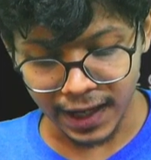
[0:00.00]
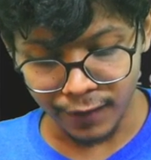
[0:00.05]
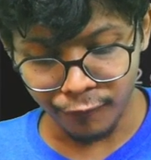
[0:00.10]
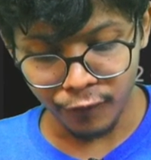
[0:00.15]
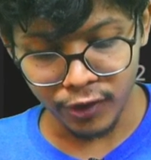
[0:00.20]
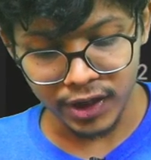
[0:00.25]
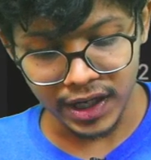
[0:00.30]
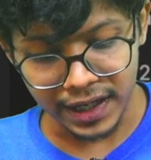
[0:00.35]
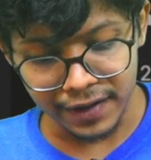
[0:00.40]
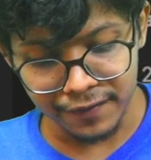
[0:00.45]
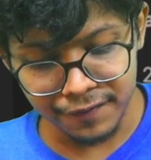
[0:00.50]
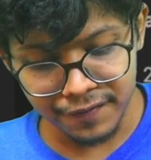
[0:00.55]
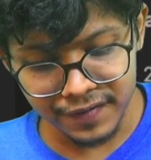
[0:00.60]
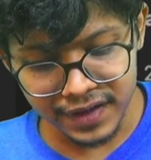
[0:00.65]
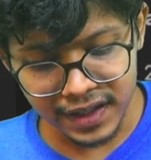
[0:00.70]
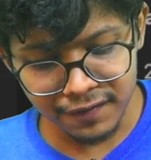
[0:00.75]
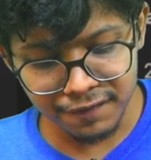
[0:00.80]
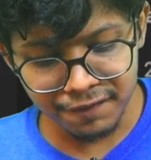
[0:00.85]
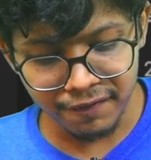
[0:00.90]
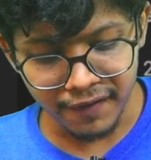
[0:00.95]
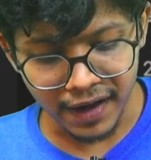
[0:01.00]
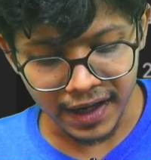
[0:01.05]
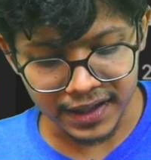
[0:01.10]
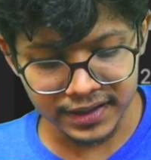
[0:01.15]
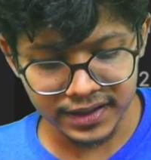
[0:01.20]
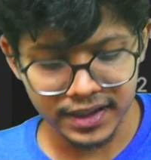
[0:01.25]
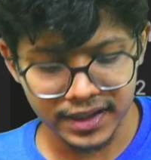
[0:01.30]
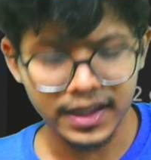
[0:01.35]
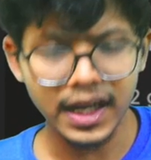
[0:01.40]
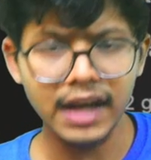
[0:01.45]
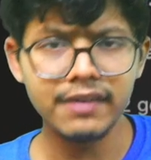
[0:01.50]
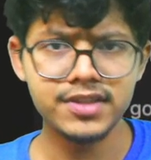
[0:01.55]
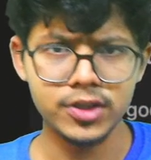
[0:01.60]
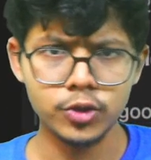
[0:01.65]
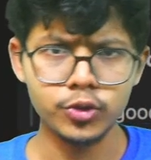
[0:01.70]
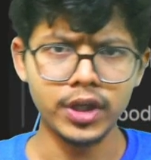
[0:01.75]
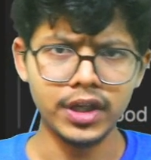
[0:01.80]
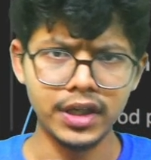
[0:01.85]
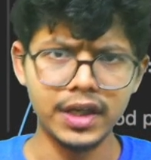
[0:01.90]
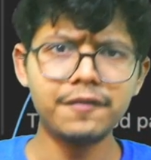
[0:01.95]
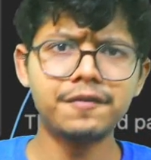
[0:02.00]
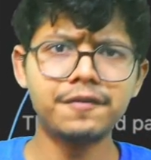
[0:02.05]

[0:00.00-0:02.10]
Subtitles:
For every factor, I'll check, okay, if